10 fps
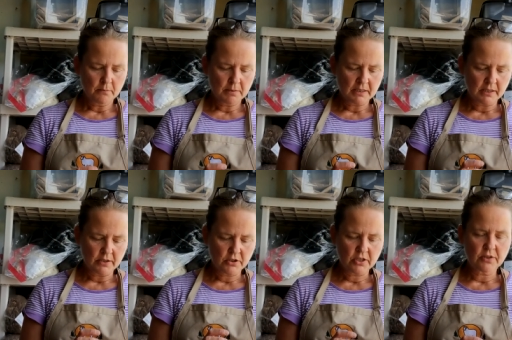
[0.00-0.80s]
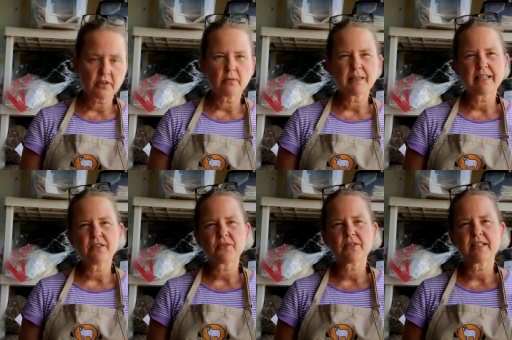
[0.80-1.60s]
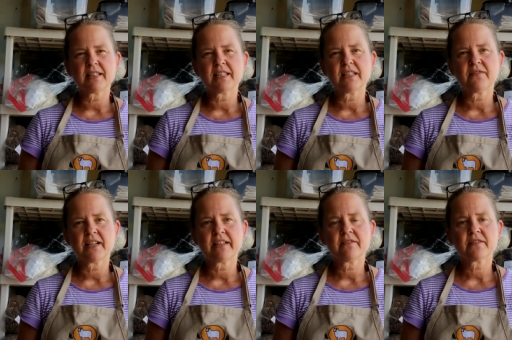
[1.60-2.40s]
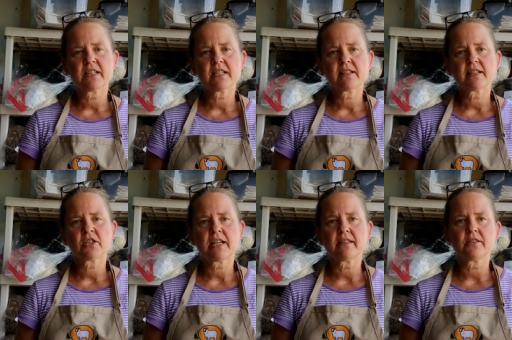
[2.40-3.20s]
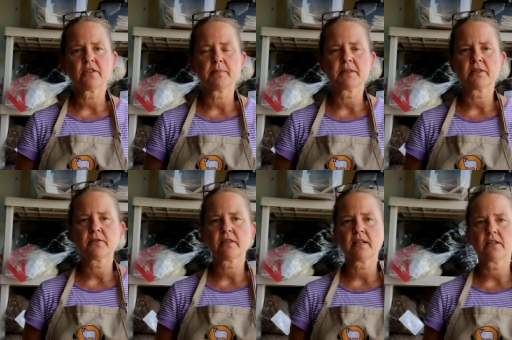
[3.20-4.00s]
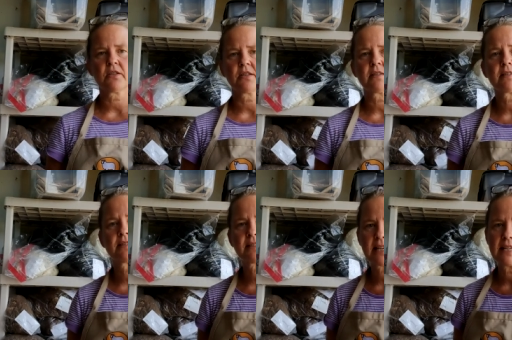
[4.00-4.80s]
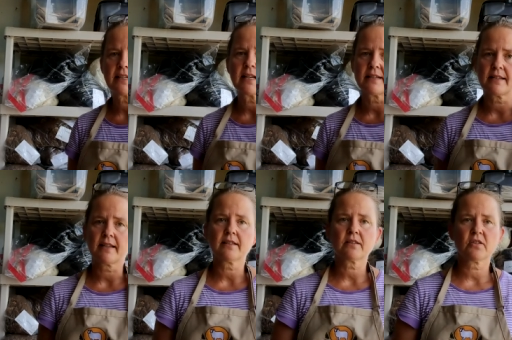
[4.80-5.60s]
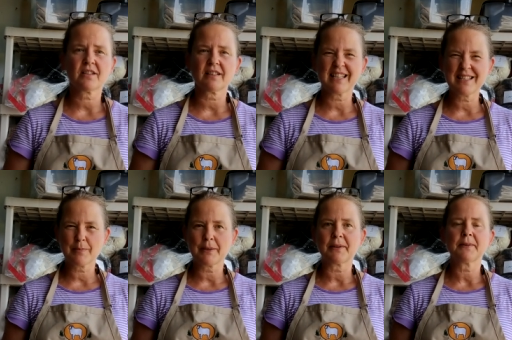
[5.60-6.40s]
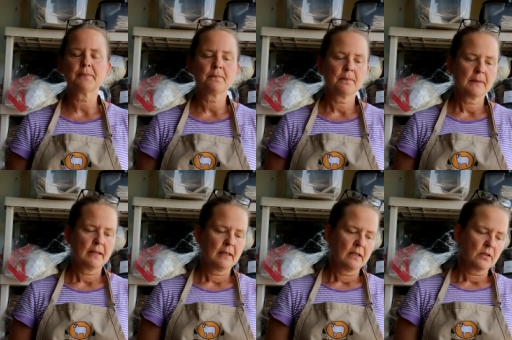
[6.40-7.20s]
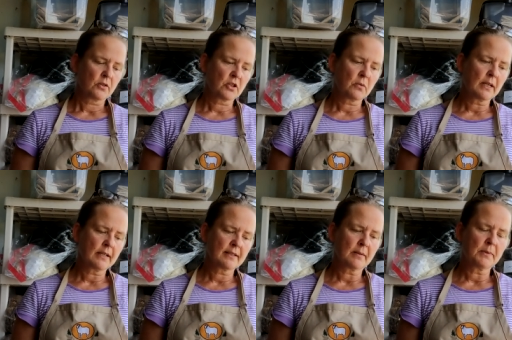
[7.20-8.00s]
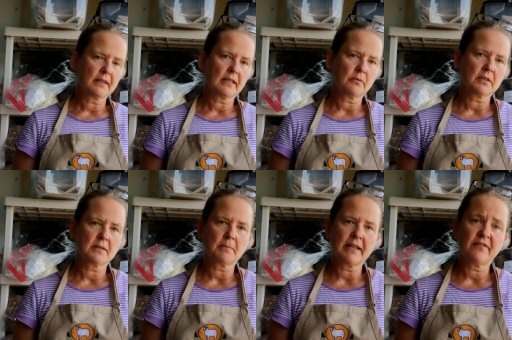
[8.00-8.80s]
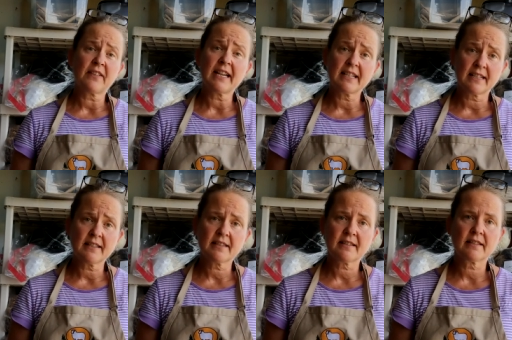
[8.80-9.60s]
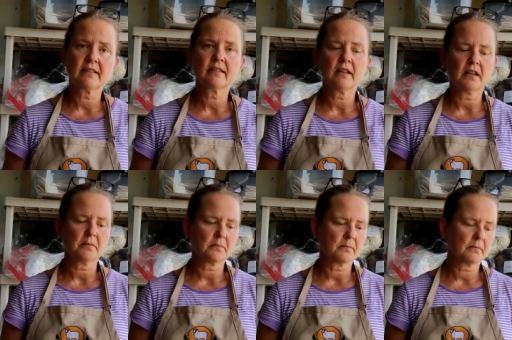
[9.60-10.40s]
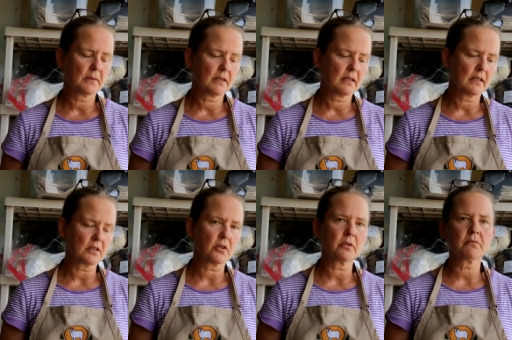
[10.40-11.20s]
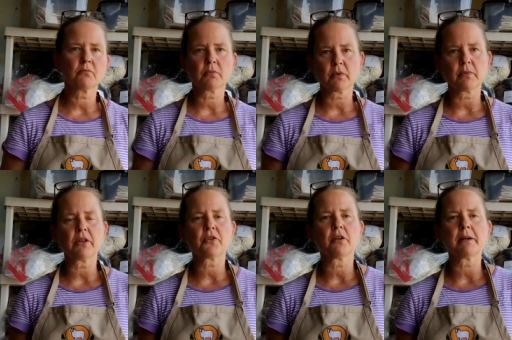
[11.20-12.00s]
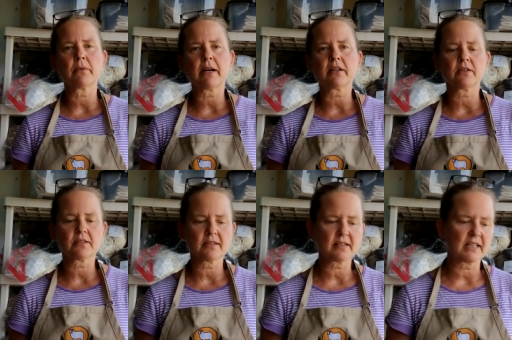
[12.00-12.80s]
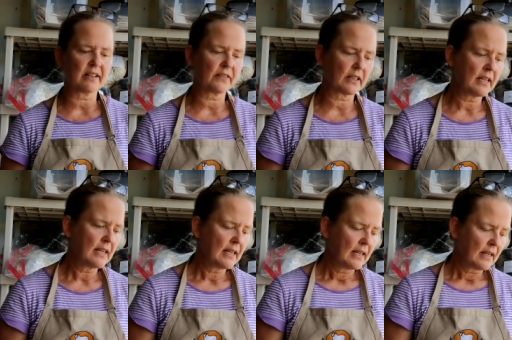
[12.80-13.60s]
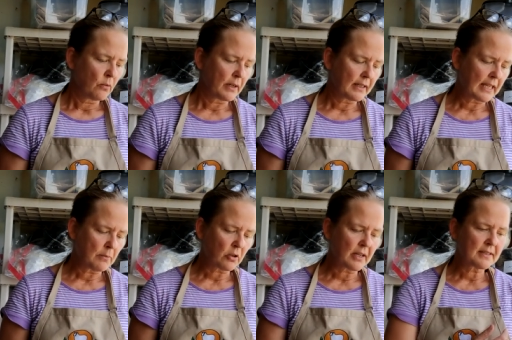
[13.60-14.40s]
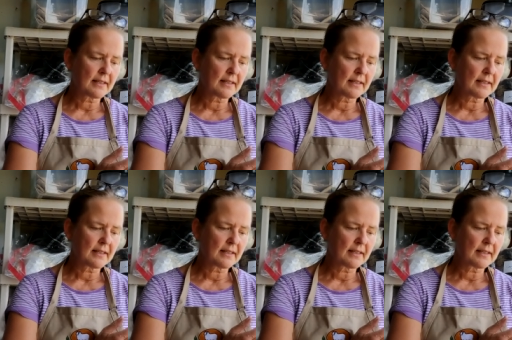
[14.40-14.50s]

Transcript: because she's going to be entering the Fine Fleece Shetland Sheep Association's skein contest. She's a lace spinner. So she wanted something that was my finest. Um, and so I went through all my records and stuff and went, came across